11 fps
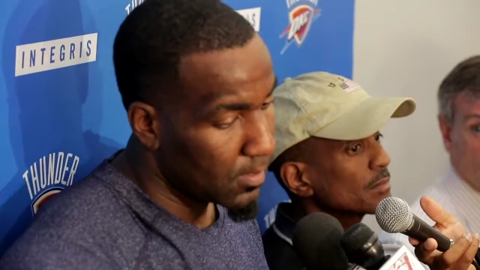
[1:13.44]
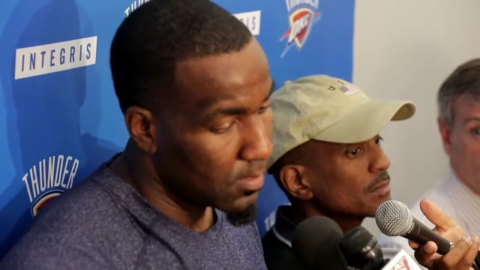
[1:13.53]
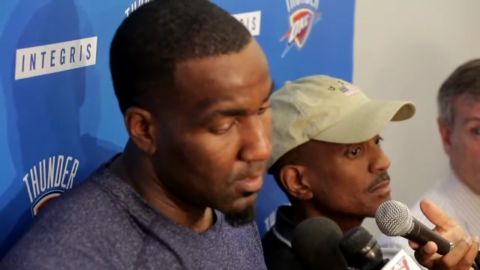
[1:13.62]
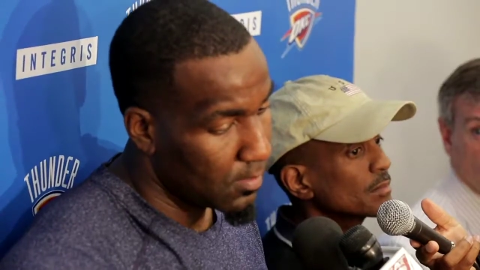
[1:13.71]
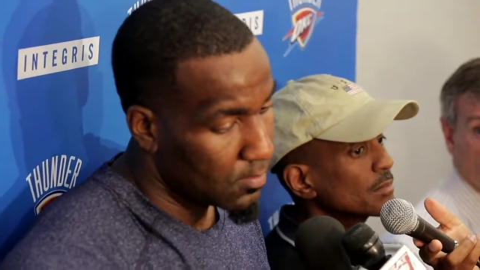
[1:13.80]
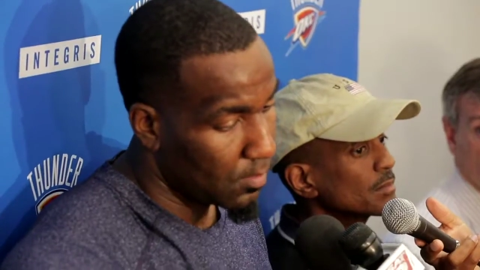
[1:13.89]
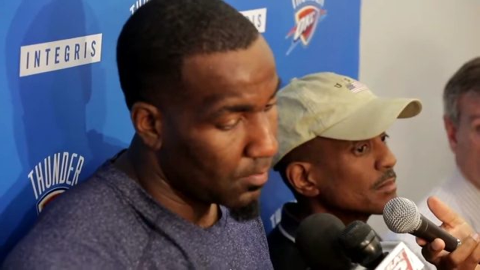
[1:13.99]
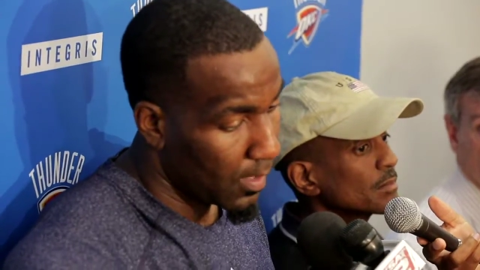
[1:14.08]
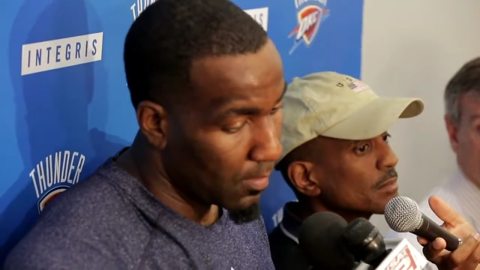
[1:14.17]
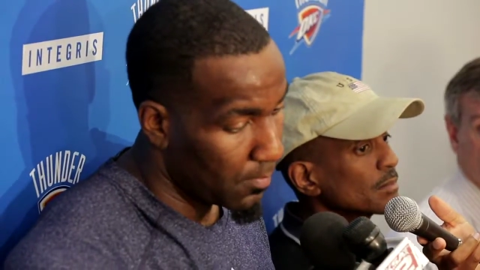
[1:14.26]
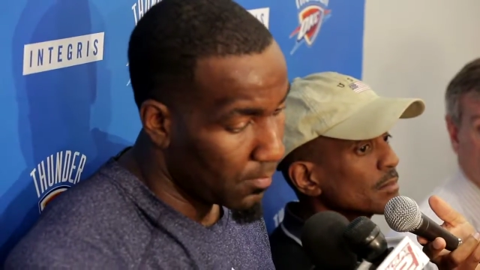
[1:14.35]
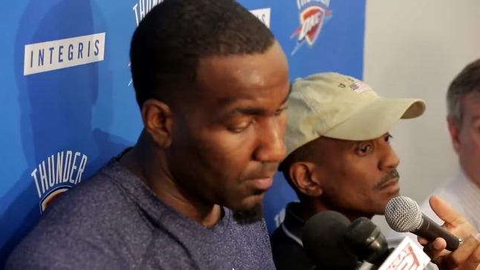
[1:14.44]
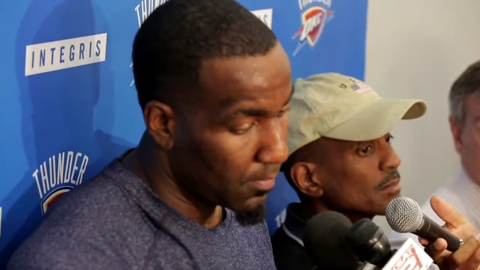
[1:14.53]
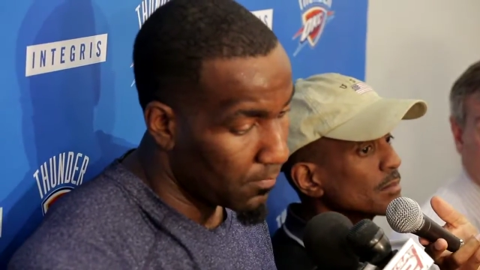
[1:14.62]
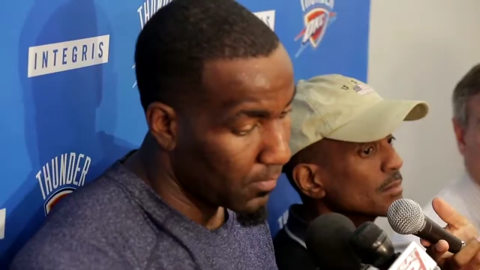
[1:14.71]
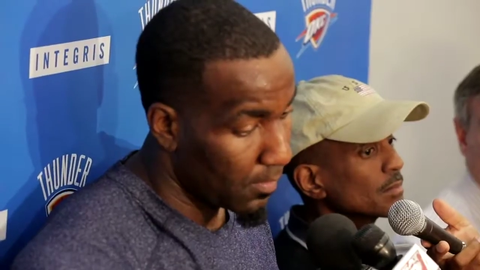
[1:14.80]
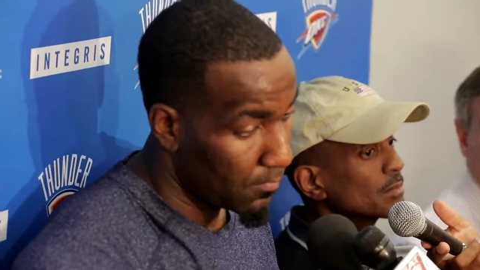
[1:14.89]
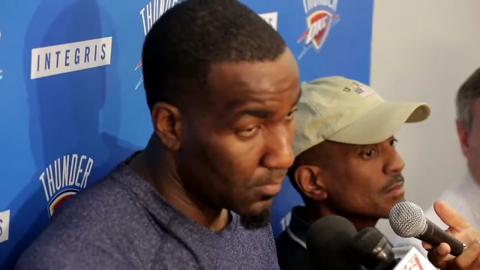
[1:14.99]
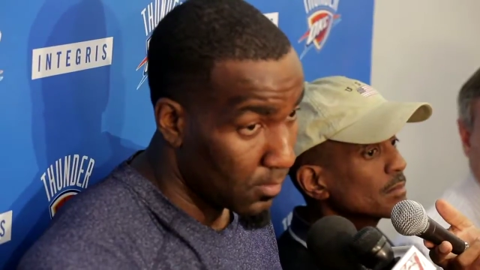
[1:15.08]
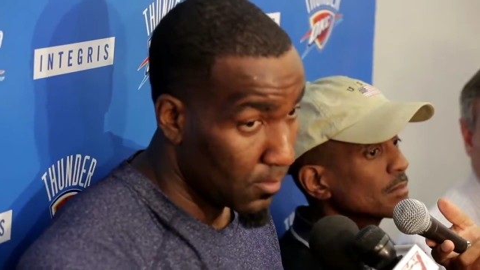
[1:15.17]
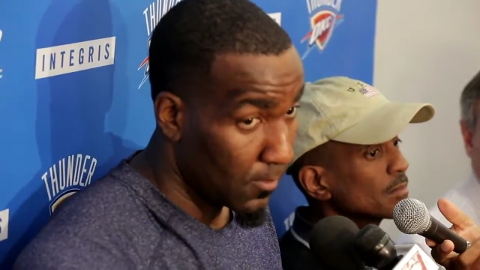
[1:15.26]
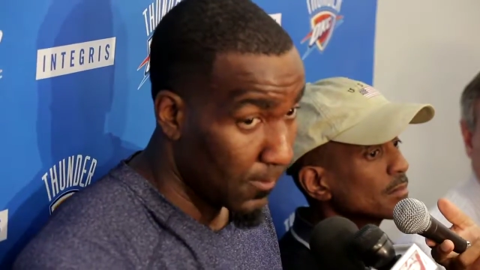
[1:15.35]
Speaker 1: their sleeve, so we got to be ready for
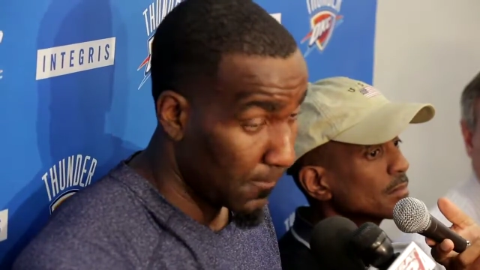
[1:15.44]
everything.